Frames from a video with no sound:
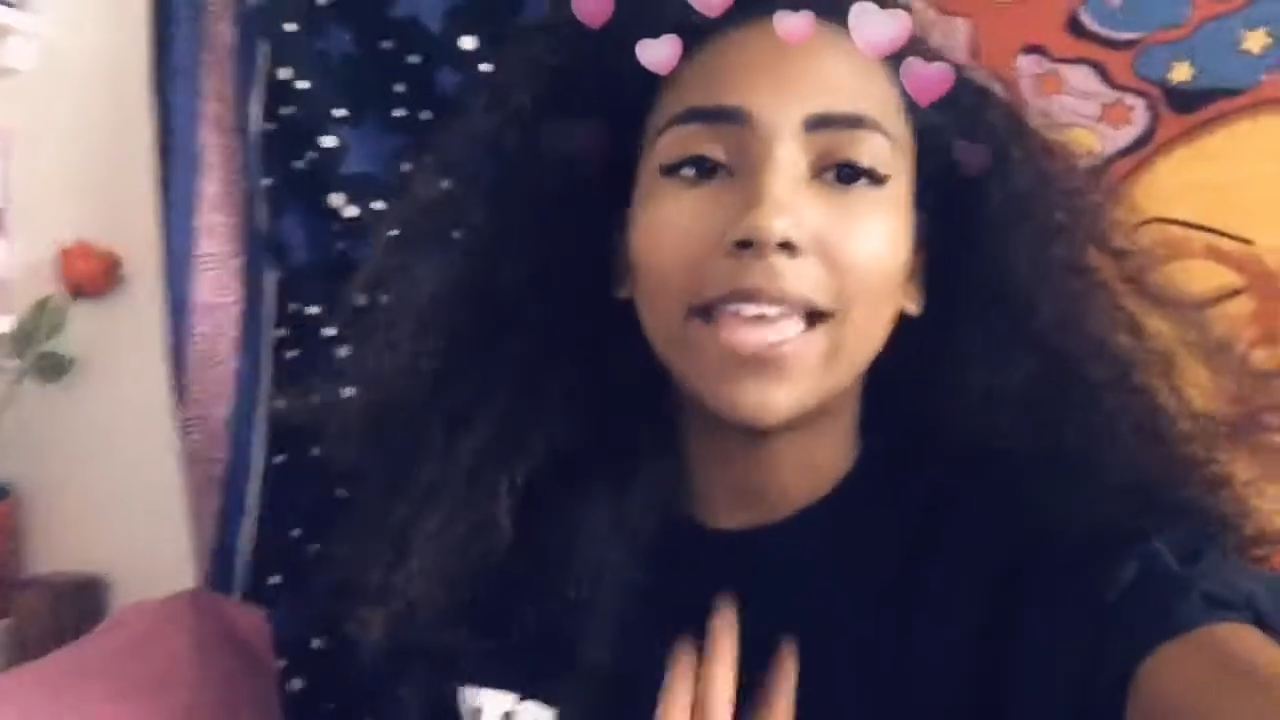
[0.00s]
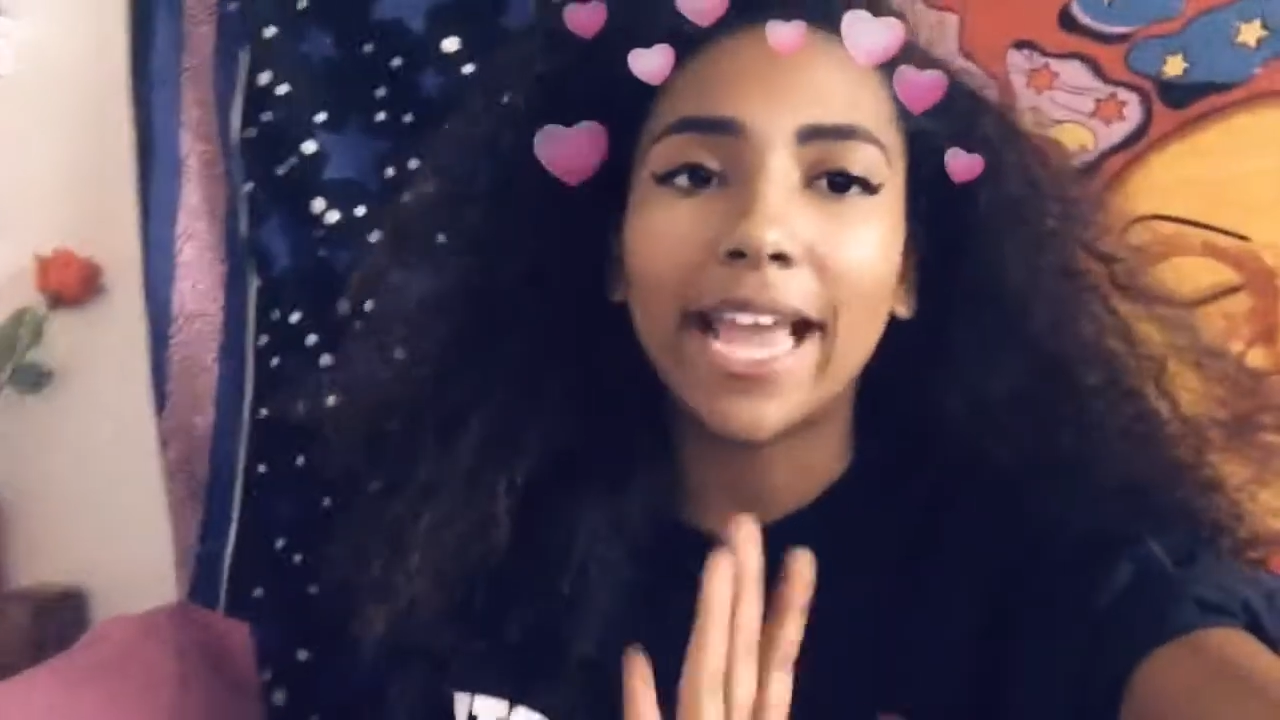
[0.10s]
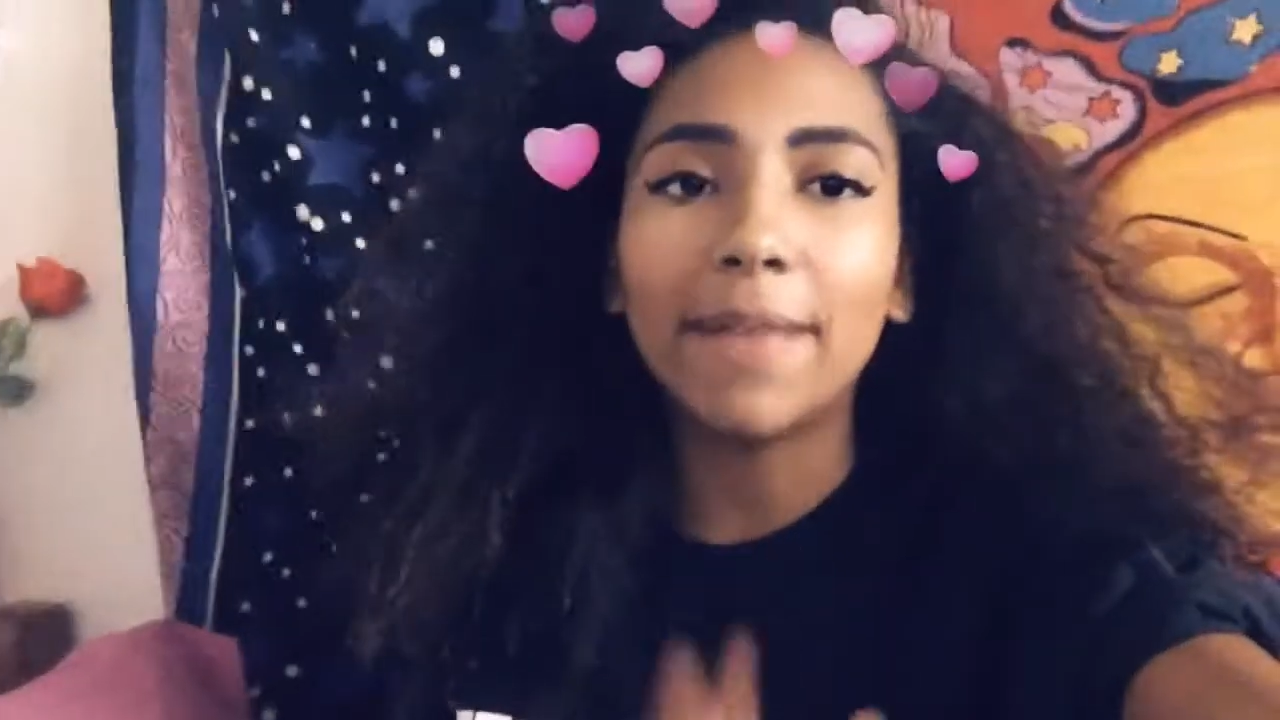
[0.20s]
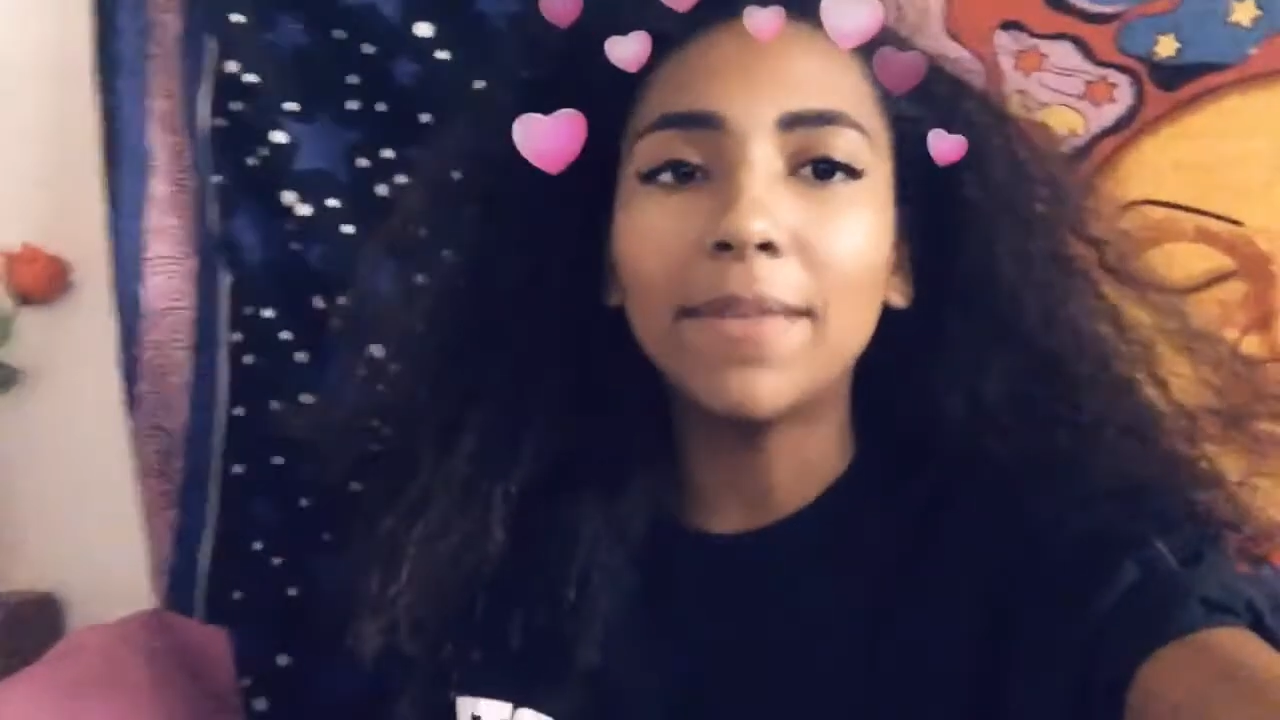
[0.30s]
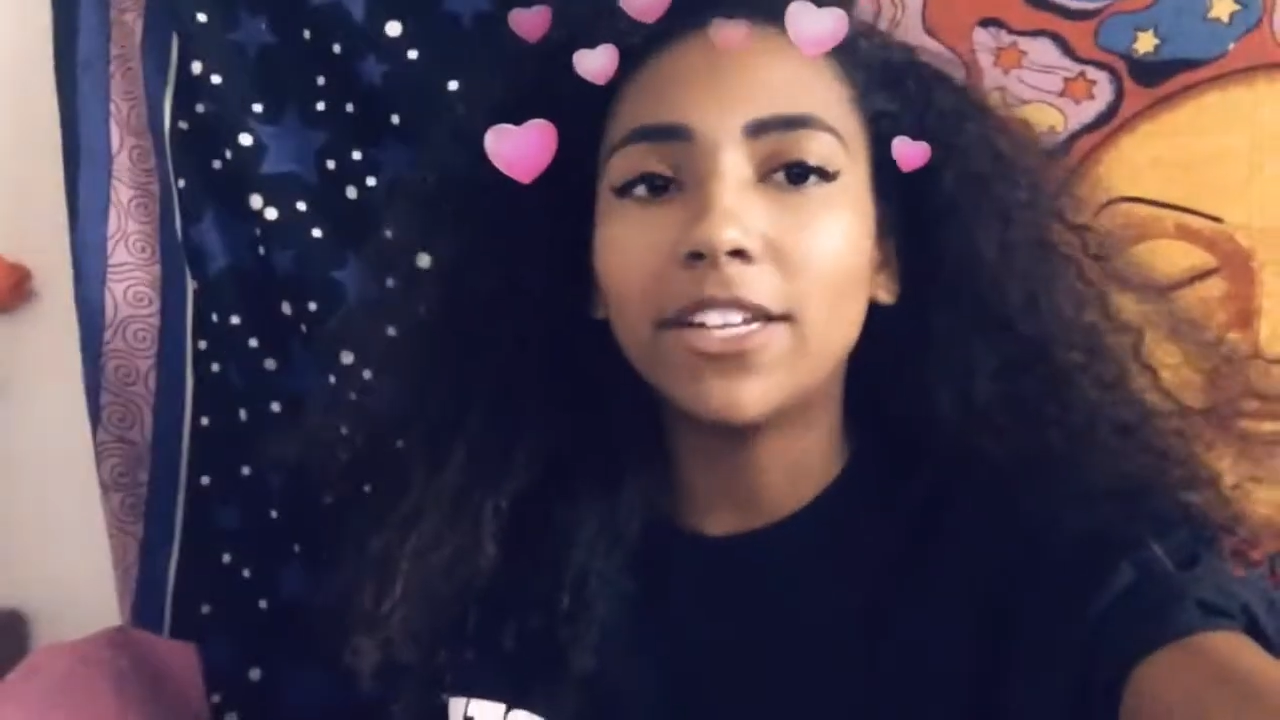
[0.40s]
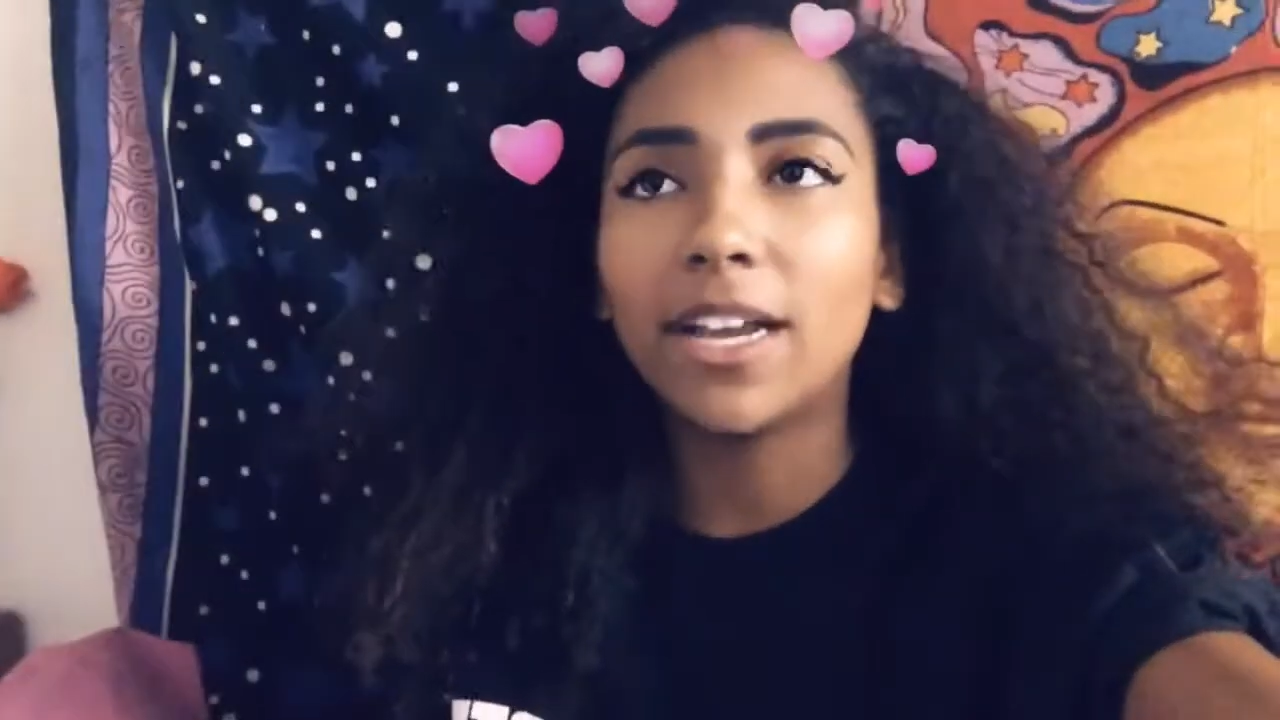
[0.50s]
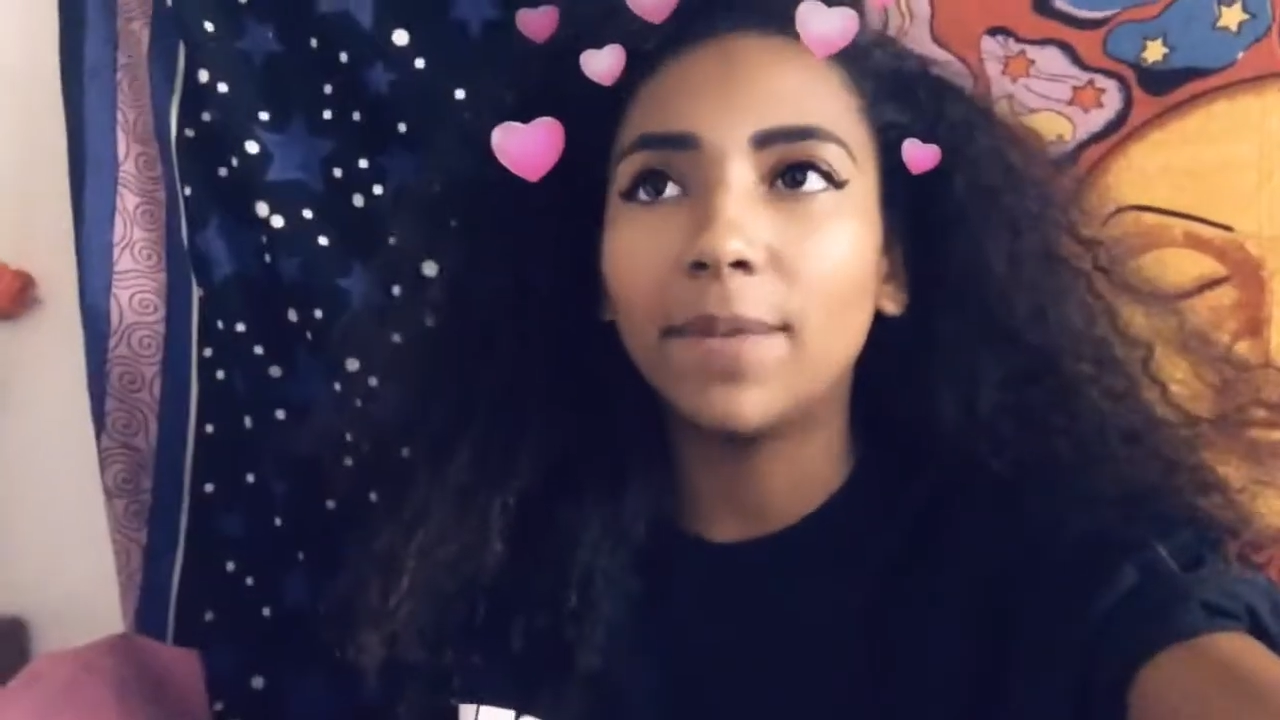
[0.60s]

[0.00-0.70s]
Like, I'm not talking